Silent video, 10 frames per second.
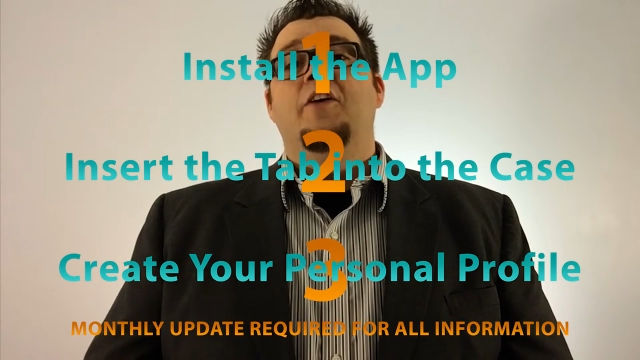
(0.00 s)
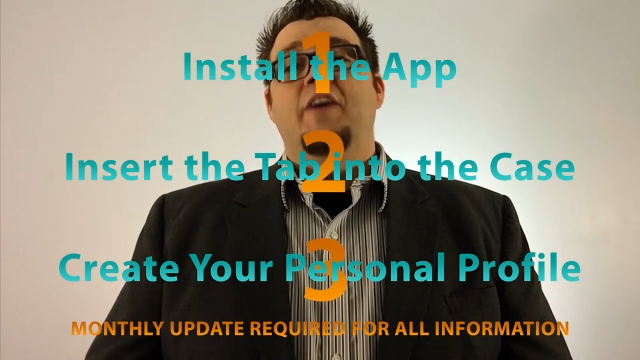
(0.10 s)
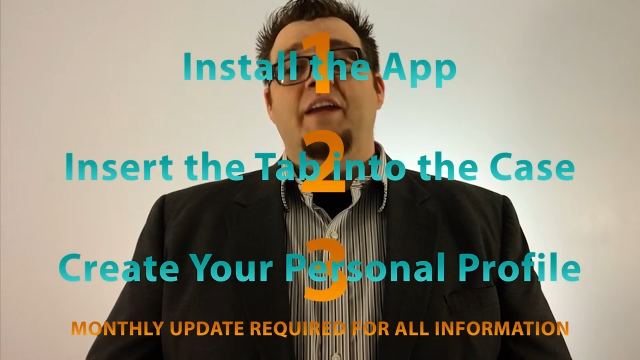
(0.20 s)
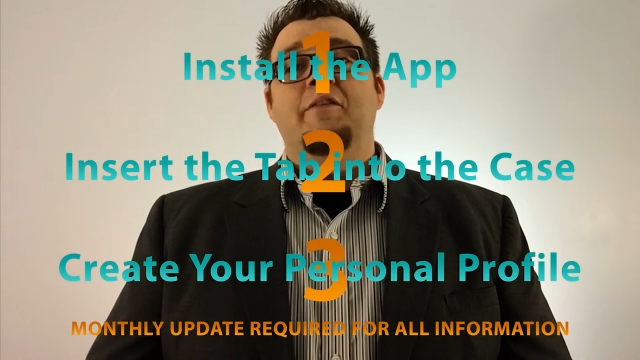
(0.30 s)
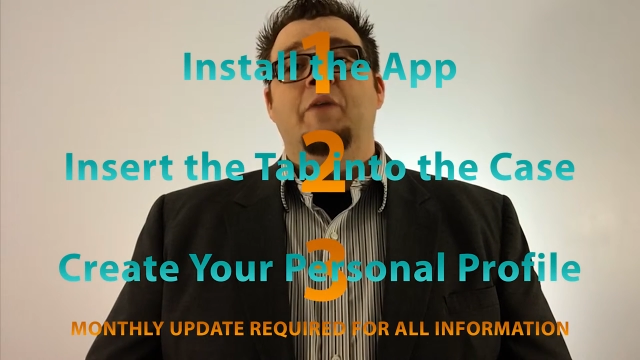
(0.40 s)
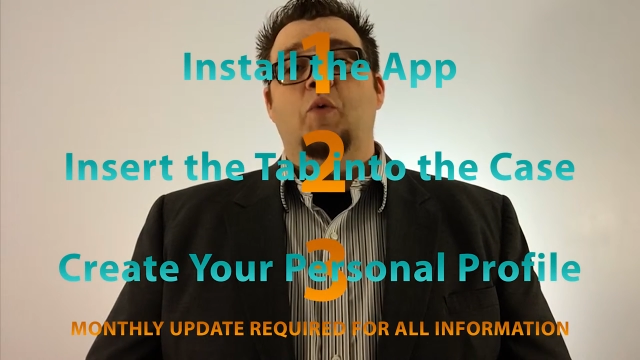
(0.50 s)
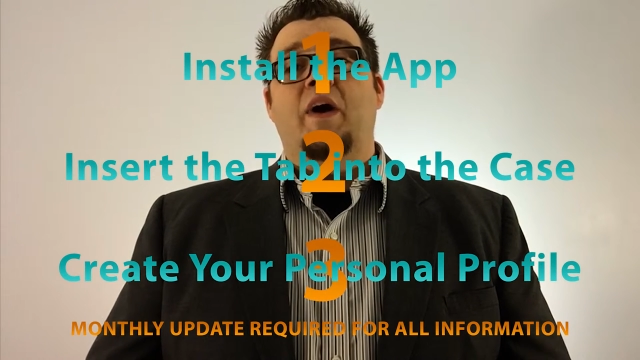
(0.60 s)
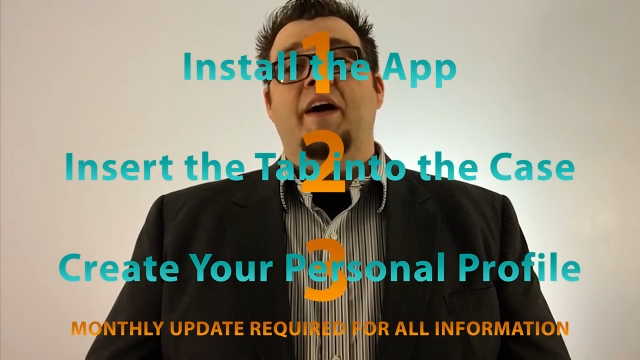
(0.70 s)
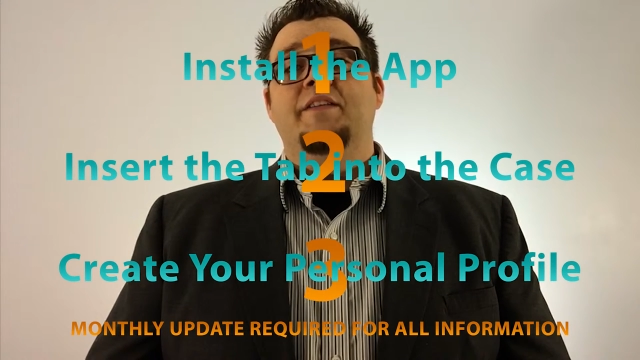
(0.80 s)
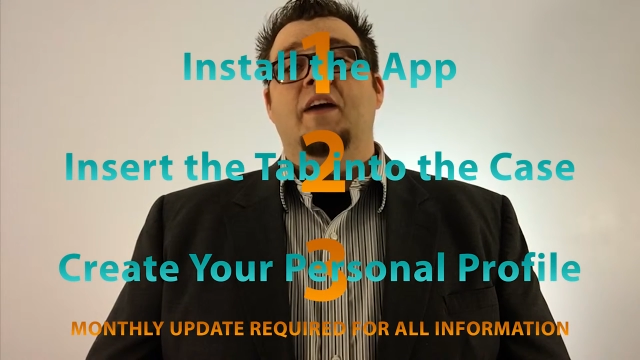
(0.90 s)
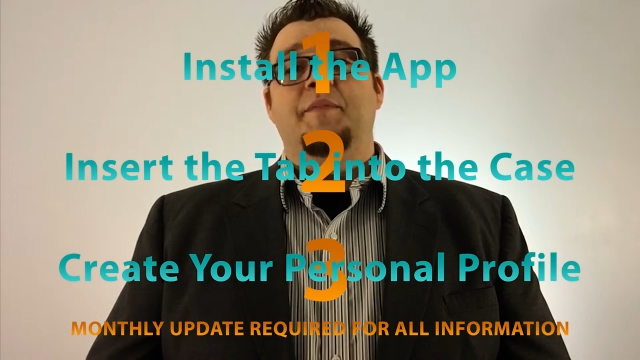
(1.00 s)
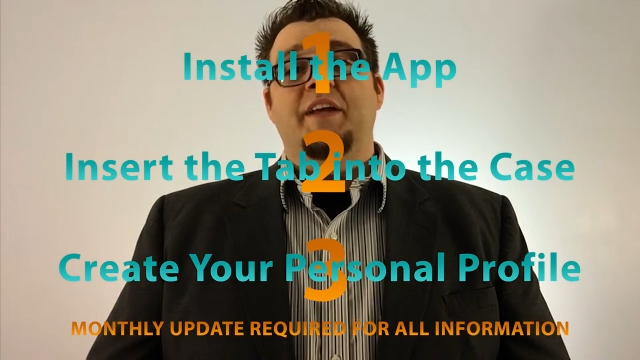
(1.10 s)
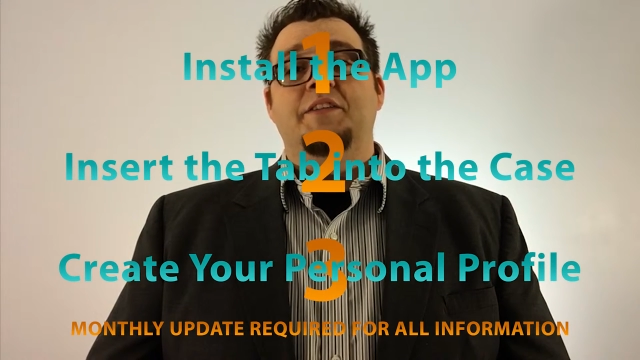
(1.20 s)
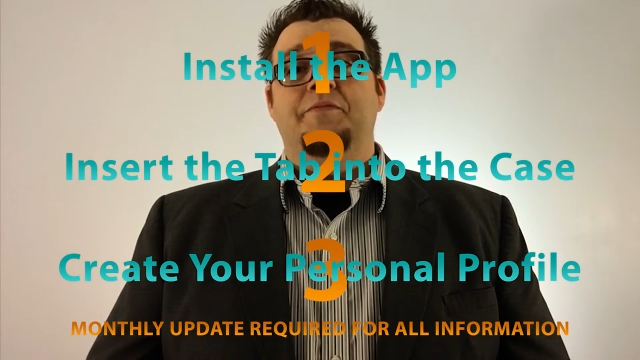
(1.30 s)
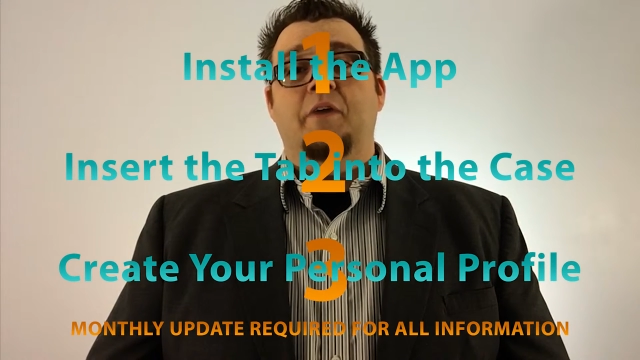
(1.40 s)
You're even required to
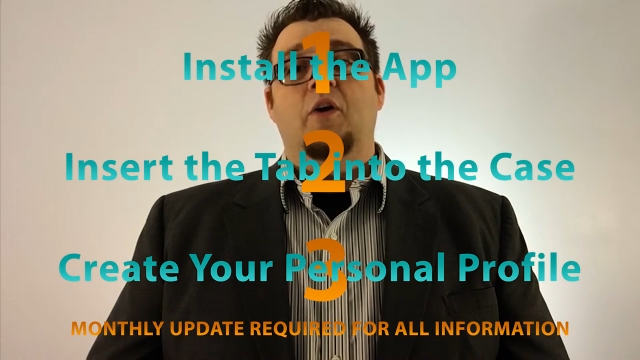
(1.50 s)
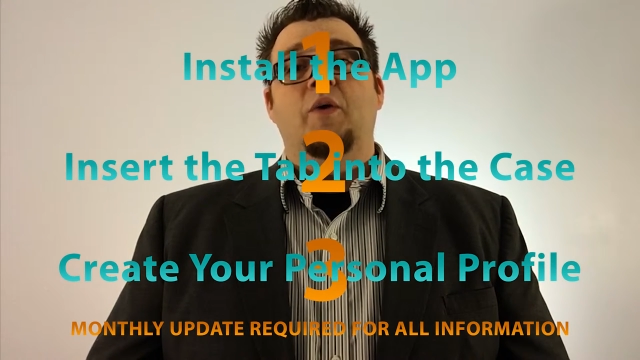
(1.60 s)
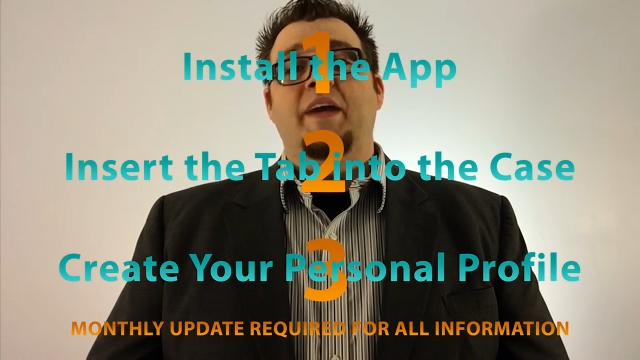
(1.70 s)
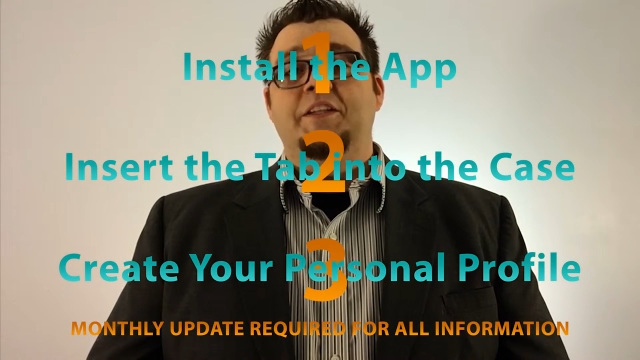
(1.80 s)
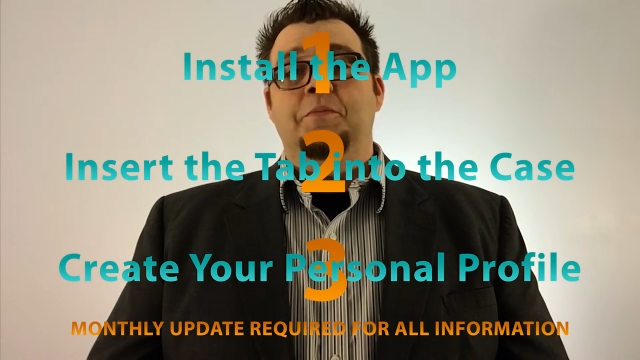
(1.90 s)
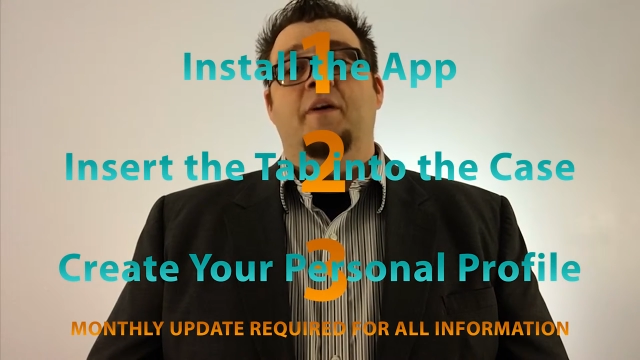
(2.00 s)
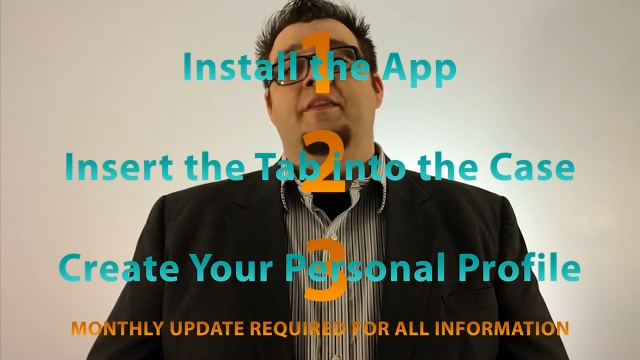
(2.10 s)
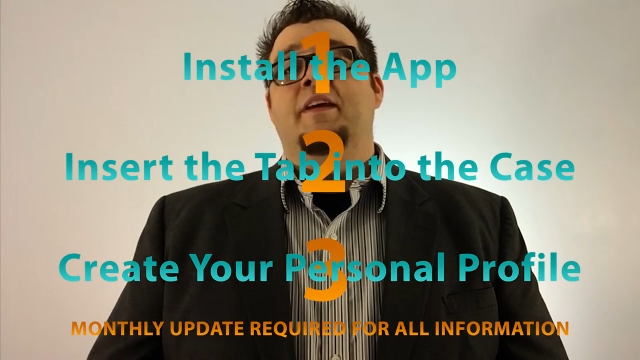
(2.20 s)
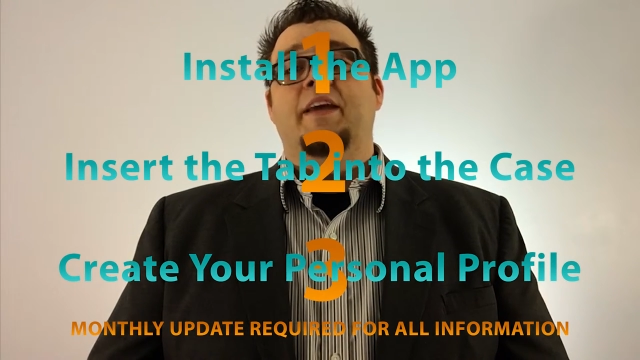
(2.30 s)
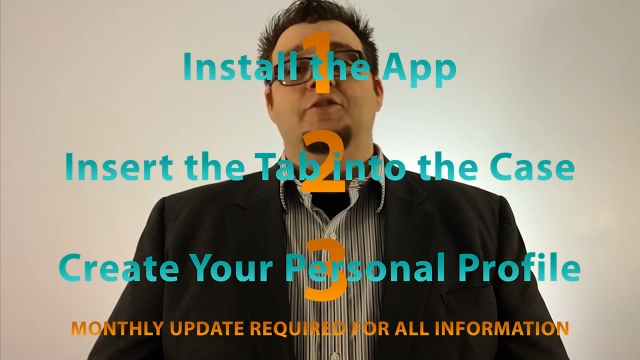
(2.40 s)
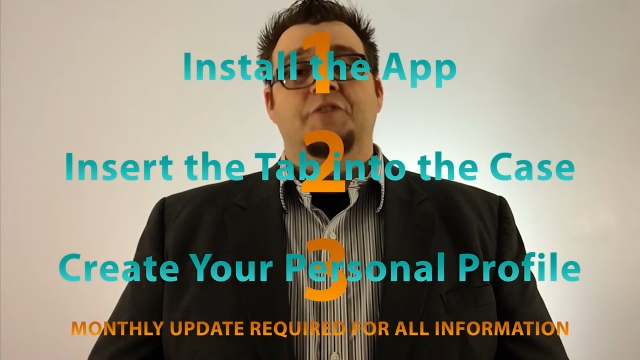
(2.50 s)
update your photo each month in case